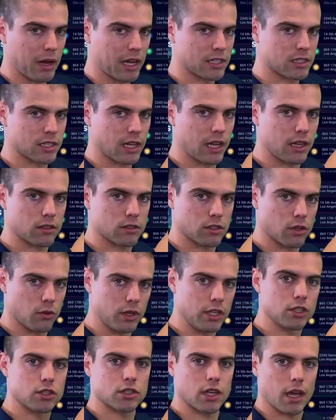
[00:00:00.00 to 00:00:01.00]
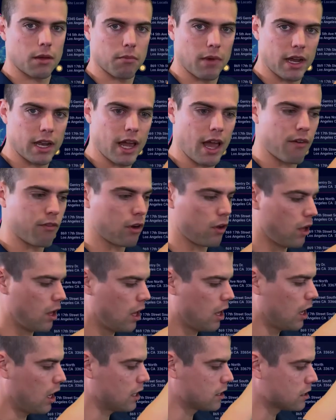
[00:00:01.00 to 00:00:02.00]
by site. So each site might have
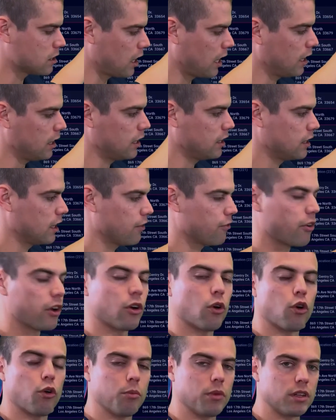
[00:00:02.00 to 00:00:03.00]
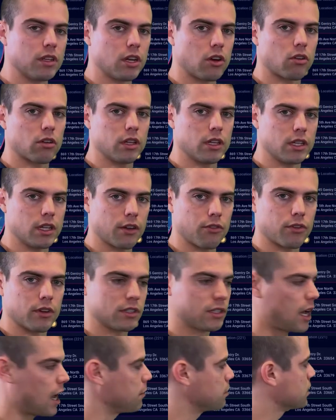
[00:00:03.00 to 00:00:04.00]
a slightly different or a materially
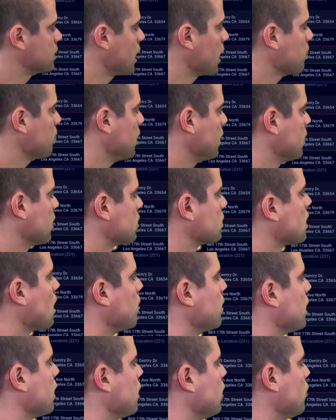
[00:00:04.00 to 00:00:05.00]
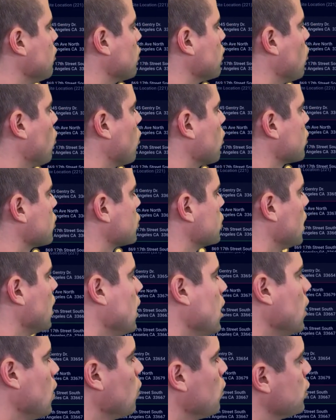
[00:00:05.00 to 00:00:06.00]
different top segment that's coming into your doors.
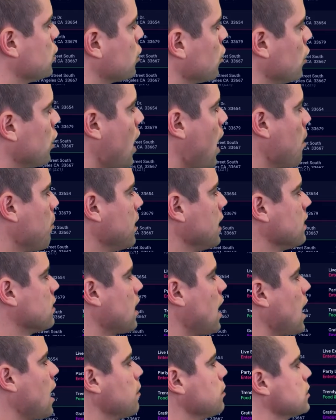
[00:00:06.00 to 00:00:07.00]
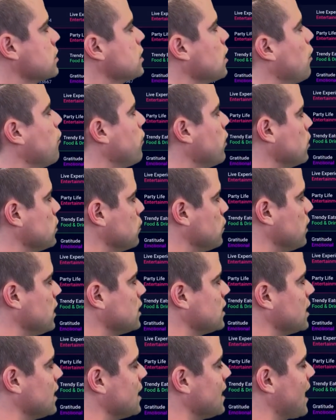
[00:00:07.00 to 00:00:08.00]
We show you how many times cell phones
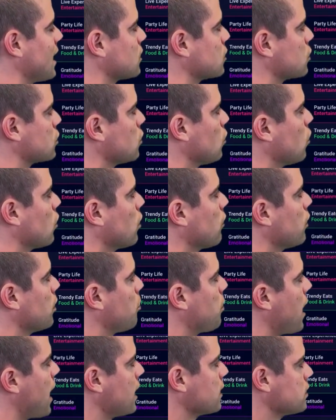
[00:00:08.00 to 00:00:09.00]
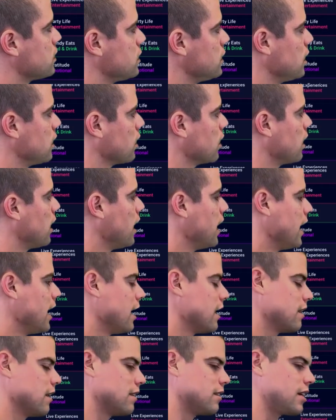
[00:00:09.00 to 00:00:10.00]
visited that store over the past year,
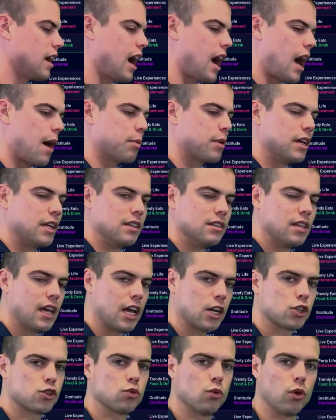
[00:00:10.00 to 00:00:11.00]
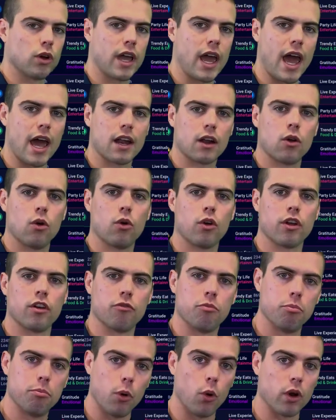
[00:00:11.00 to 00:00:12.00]
the top contextual category
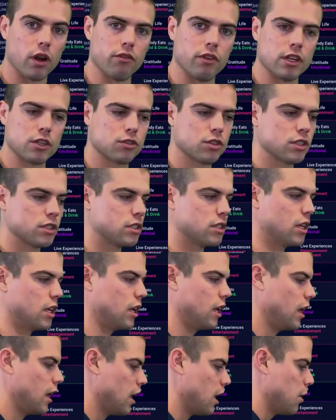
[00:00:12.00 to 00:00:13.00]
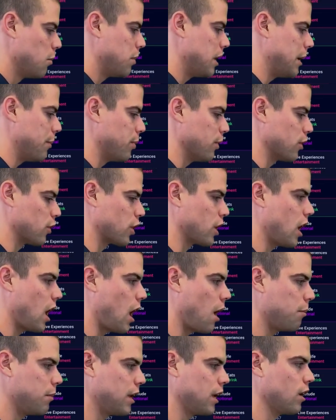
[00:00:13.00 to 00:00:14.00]
of point of interest that people are
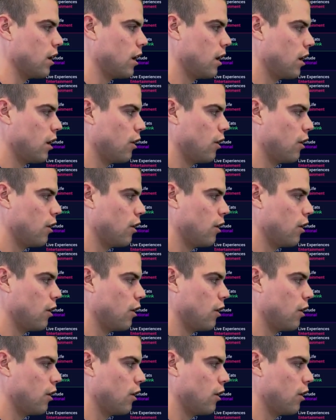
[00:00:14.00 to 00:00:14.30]
coming